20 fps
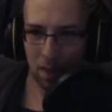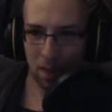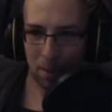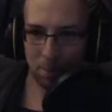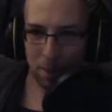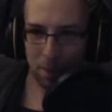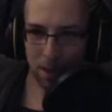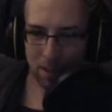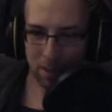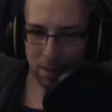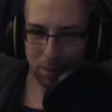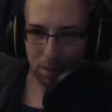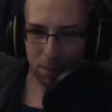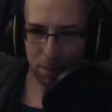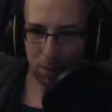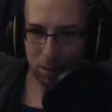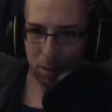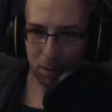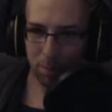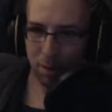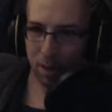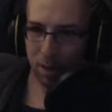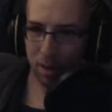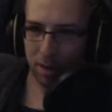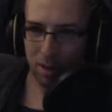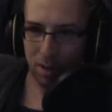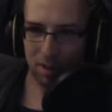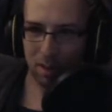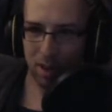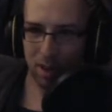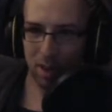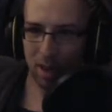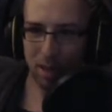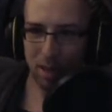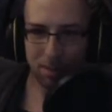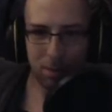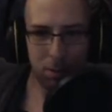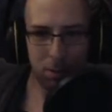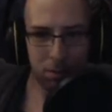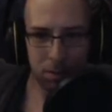massively multiplayer online. I
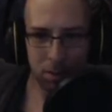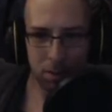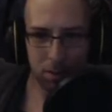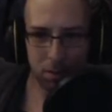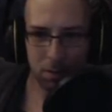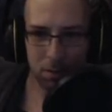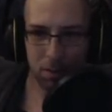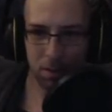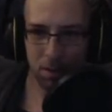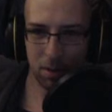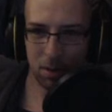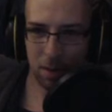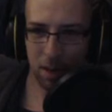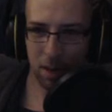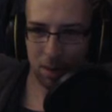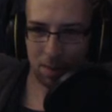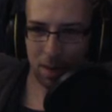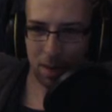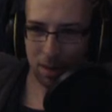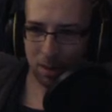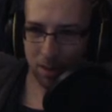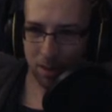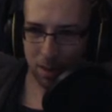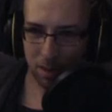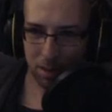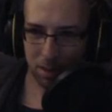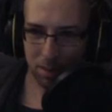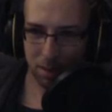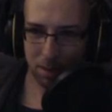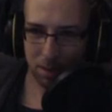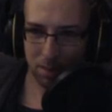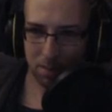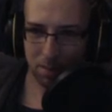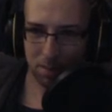have no clue. I have not looked into it.